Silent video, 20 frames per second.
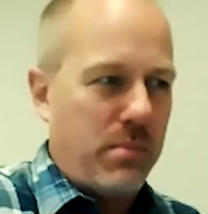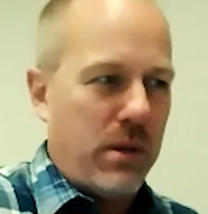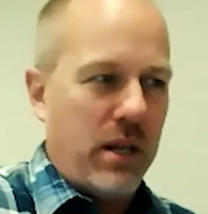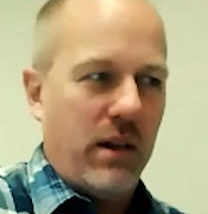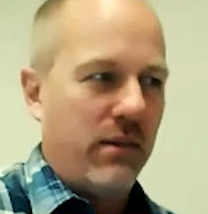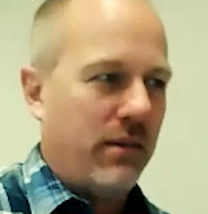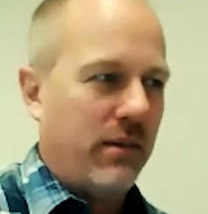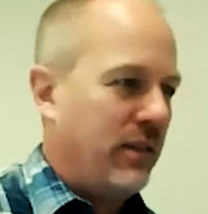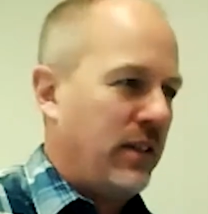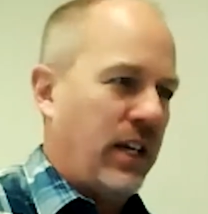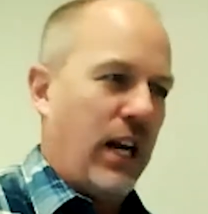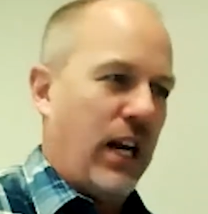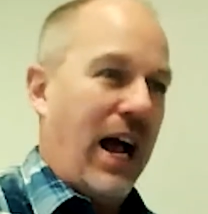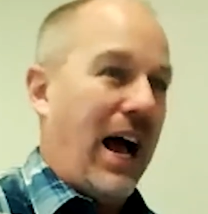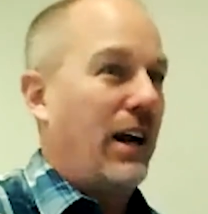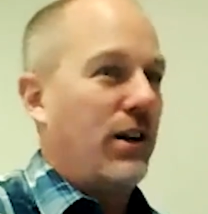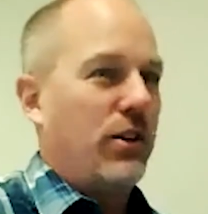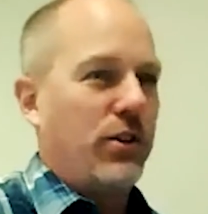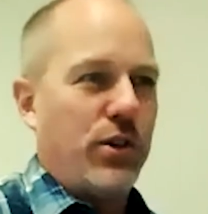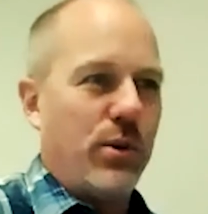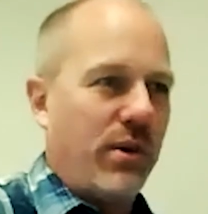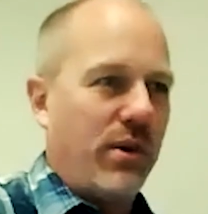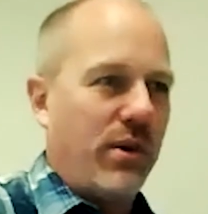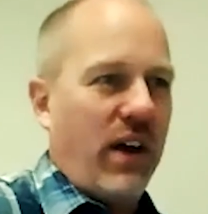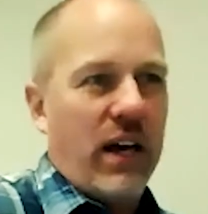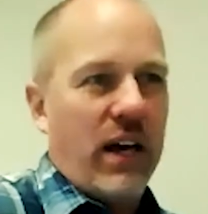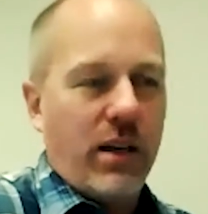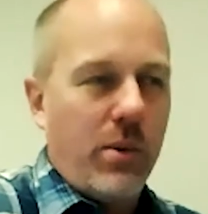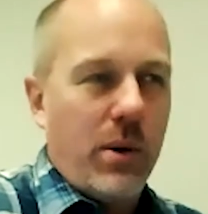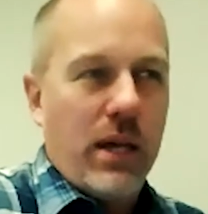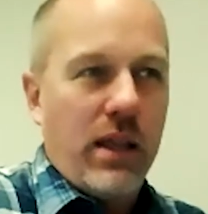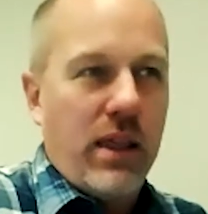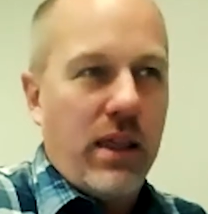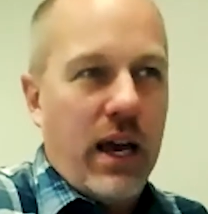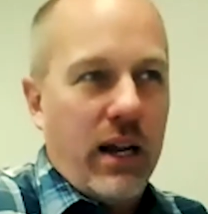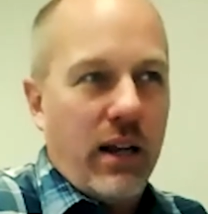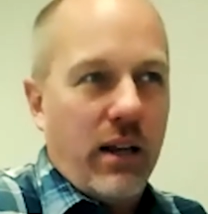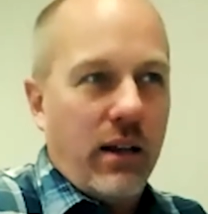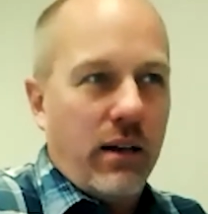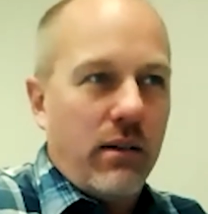And, how did you evaluate
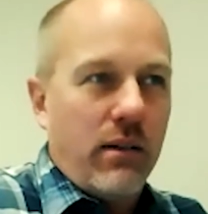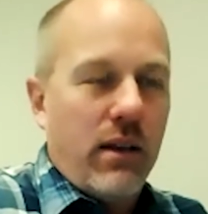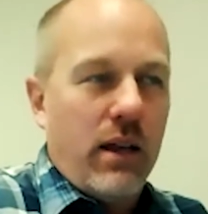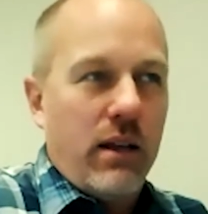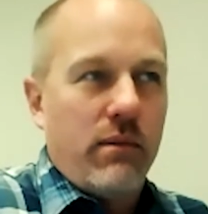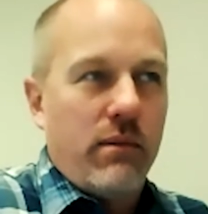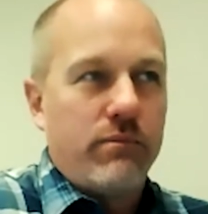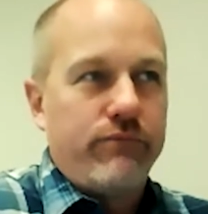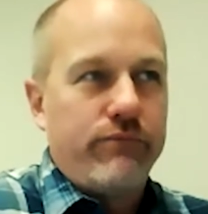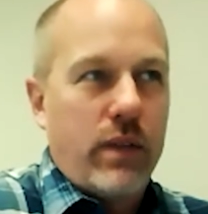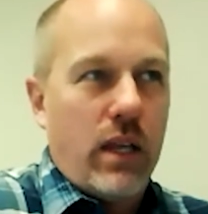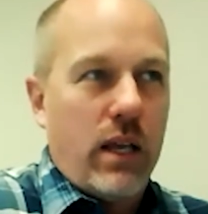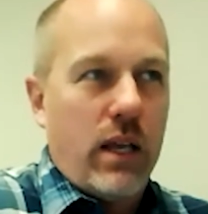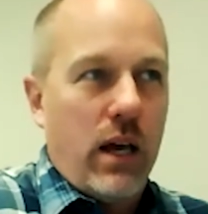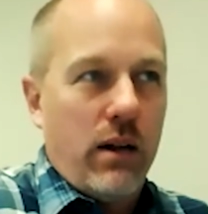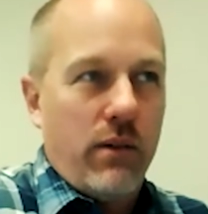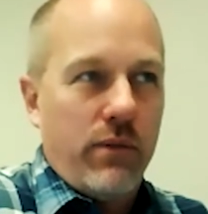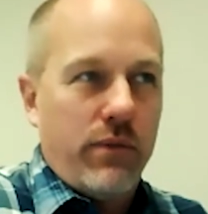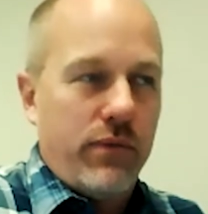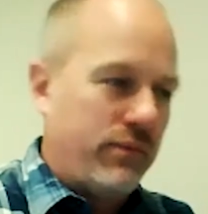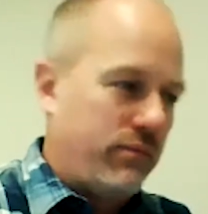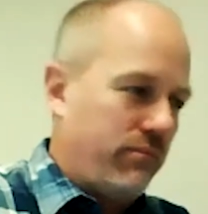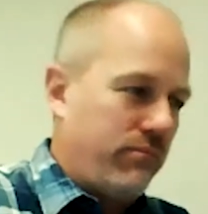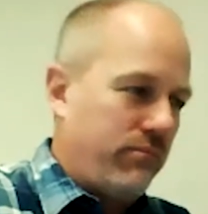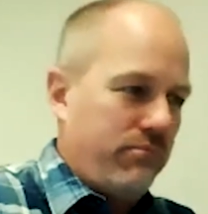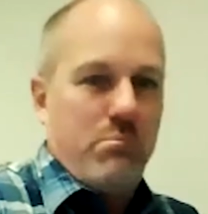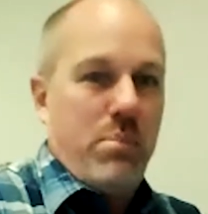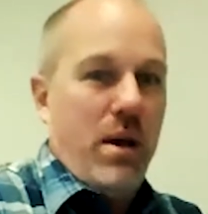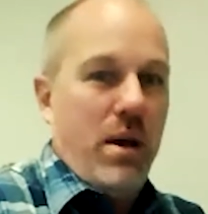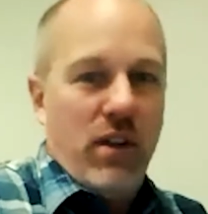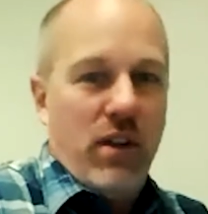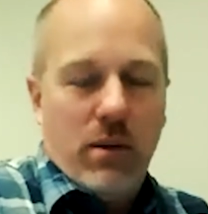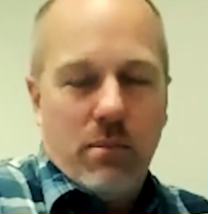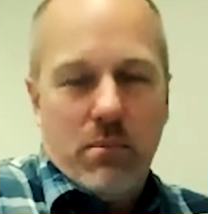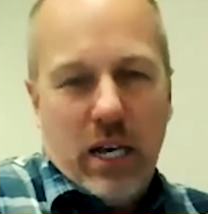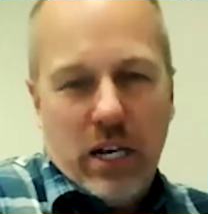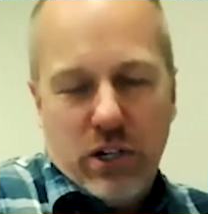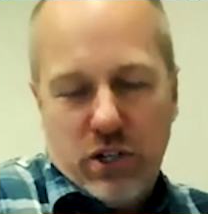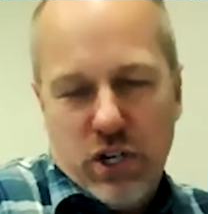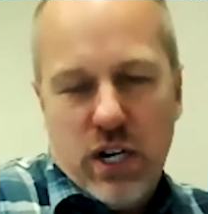that and kind of pivot and
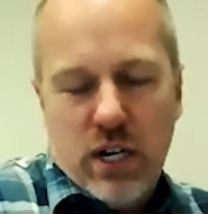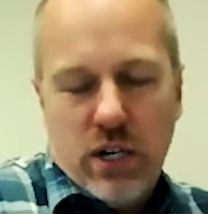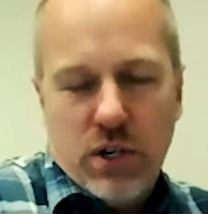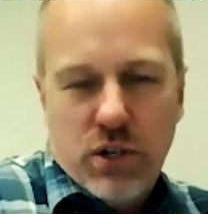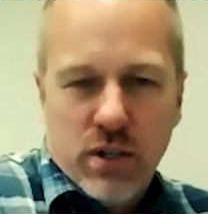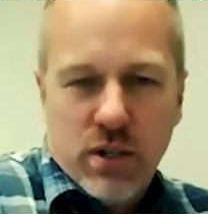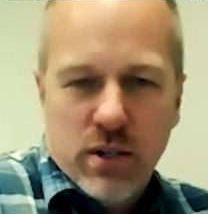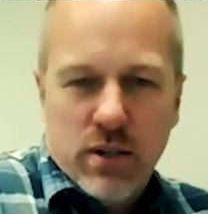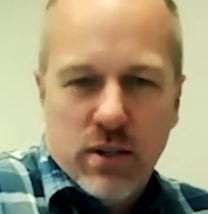make a change?